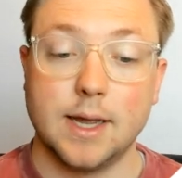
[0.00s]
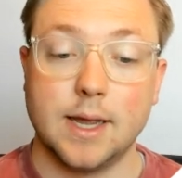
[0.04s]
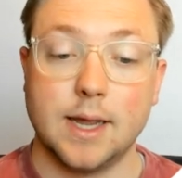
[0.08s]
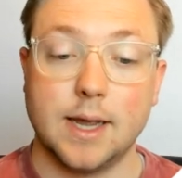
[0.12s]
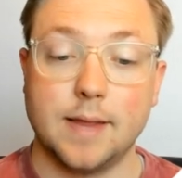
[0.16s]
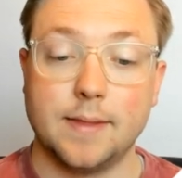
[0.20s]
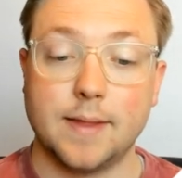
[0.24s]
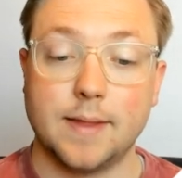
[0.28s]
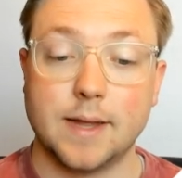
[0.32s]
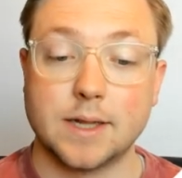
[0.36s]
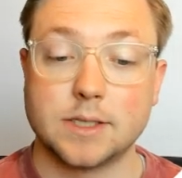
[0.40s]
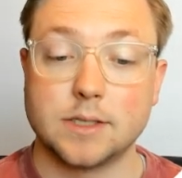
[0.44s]

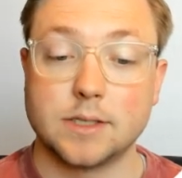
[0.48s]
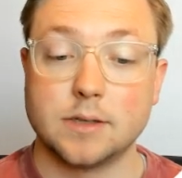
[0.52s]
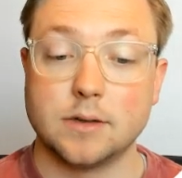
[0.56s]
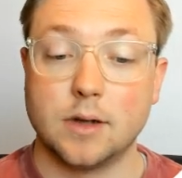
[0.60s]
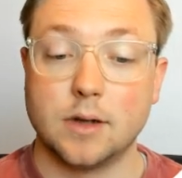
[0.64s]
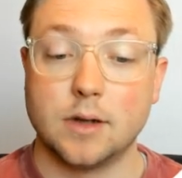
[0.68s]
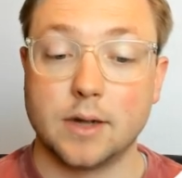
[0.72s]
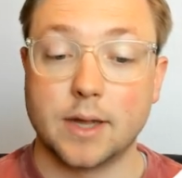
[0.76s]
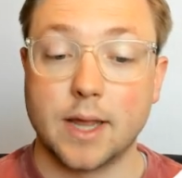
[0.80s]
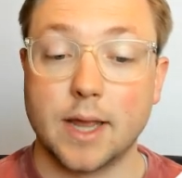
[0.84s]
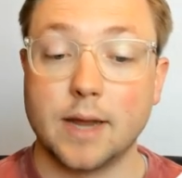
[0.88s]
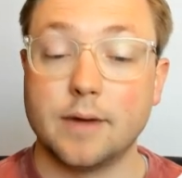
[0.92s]
And that's,
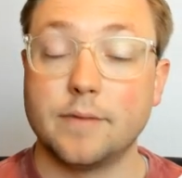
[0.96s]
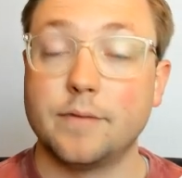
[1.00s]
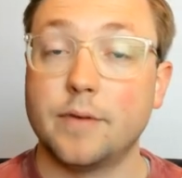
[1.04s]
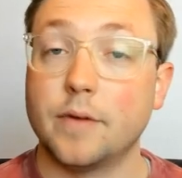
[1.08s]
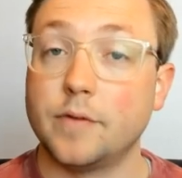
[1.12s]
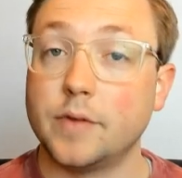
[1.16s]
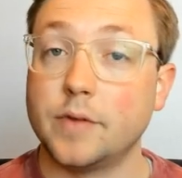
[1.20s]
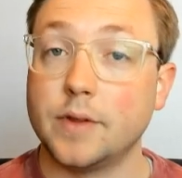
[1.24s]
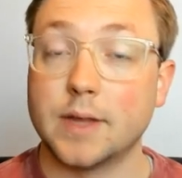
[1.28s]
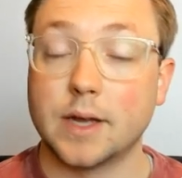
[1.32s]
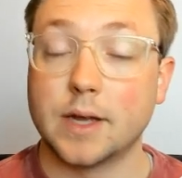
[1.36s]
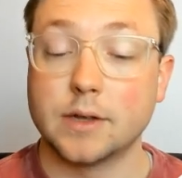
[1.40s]
again,
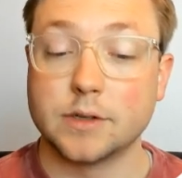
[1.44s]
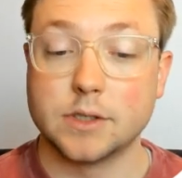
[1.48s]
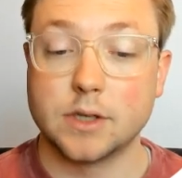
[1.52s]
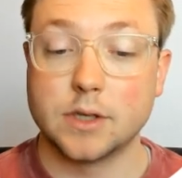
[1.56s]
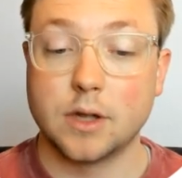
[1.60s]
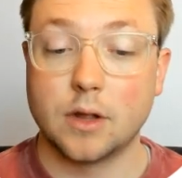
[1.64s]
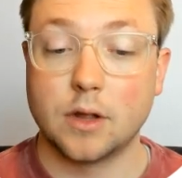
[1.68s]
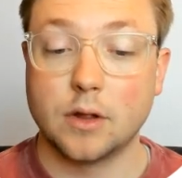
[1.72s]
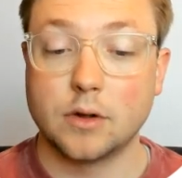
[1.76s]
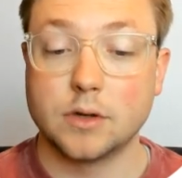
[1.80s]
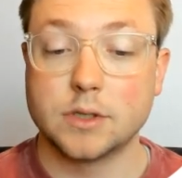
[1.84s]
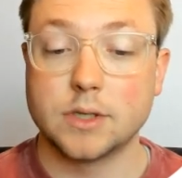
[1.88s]

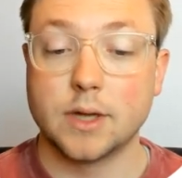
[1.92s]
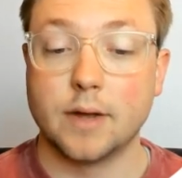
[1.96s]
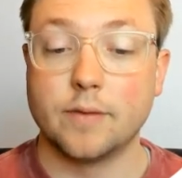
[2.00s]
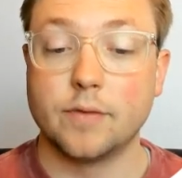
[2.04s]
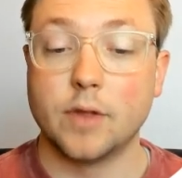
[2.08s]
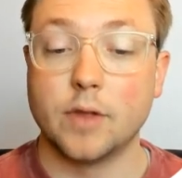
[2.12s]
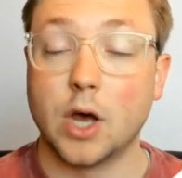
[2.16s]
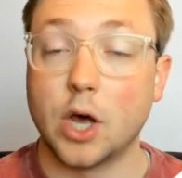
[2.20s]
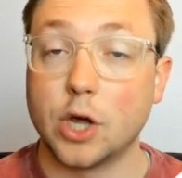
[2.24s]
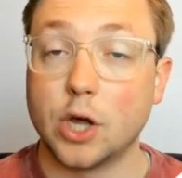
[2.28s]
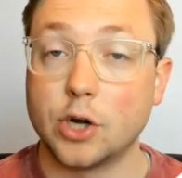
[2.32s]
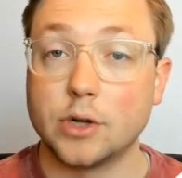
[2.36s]
$50,000 of
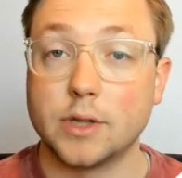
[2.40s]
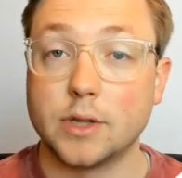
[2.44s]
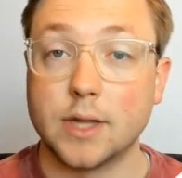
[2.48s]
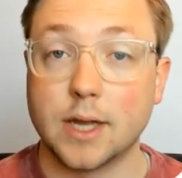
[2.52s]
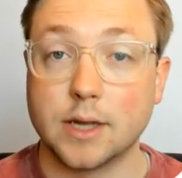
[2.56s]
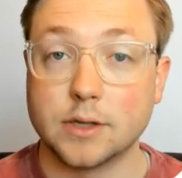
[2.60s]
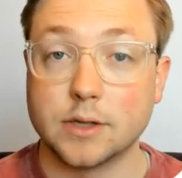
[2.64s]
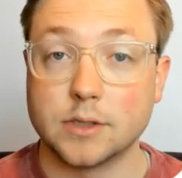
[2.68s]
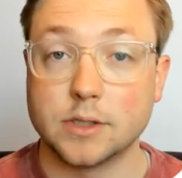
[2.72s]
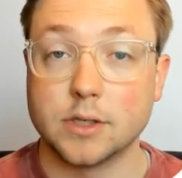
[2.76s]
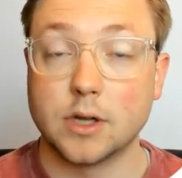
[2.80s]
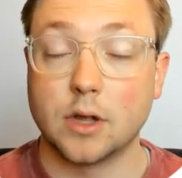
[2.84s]
the
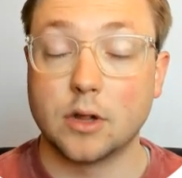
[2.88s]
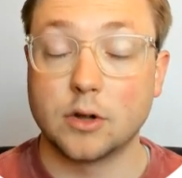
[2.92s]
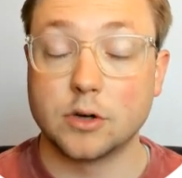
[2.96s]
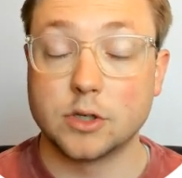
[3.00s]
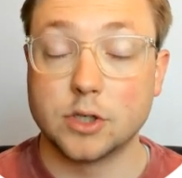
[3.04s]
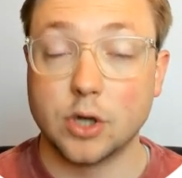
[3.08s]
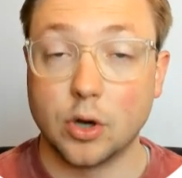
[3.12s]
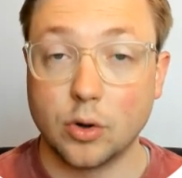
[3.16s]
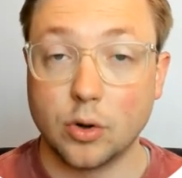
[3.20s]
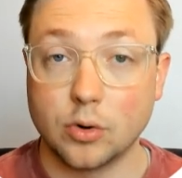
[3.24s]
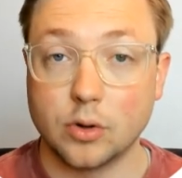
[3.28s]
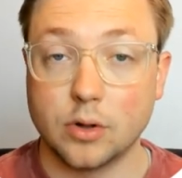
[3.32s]
$100,000
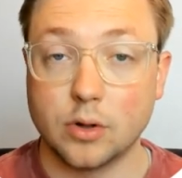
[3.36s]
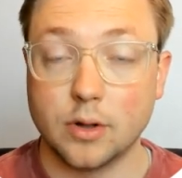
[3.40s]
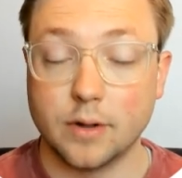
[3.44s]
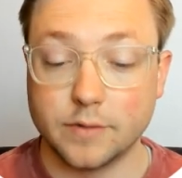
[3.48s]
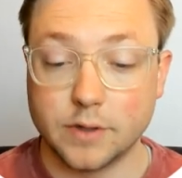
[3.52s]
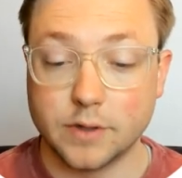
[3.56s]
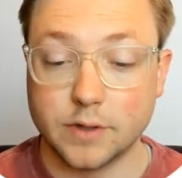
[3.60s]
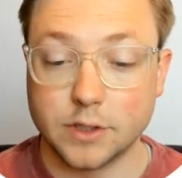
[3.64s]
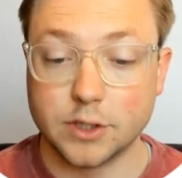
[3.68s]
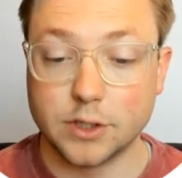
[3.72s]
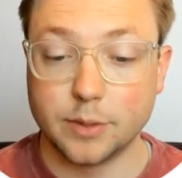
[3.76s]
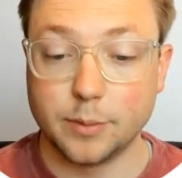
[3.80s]
total
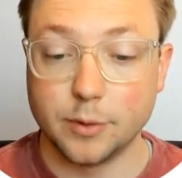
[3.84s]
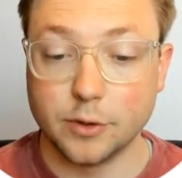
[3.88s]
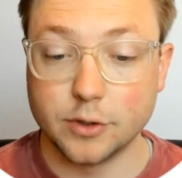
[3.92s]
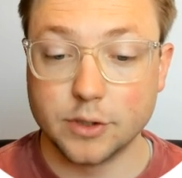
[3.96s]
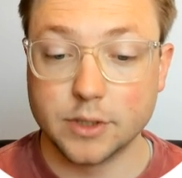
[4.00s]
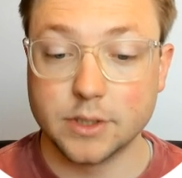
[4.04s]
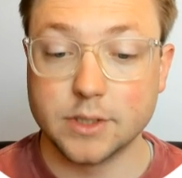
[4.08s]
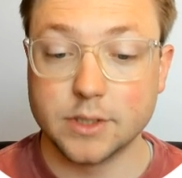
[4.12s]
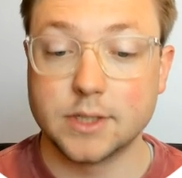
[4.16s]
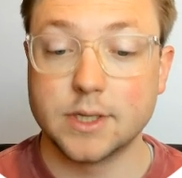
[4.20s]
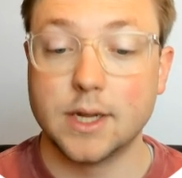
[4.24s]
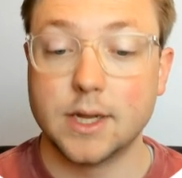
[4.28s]
of
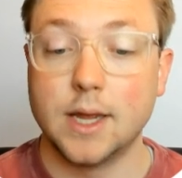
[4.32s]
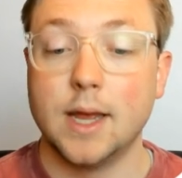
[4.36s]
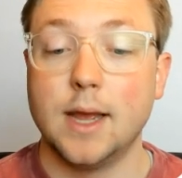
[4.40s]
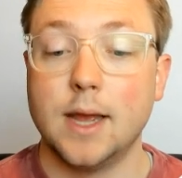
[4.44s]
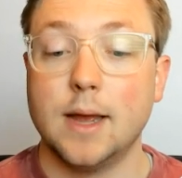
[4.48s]
distributions.